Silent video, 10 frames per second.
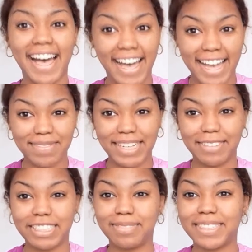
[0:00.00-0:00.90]
Hi, my
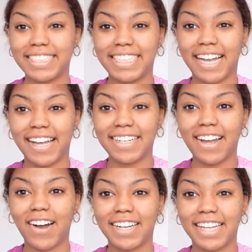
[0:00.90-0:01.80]
name is Misty Gunn
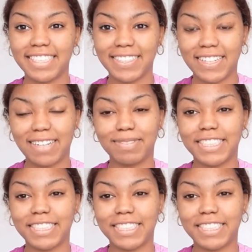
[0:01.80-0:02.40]
on Instagram,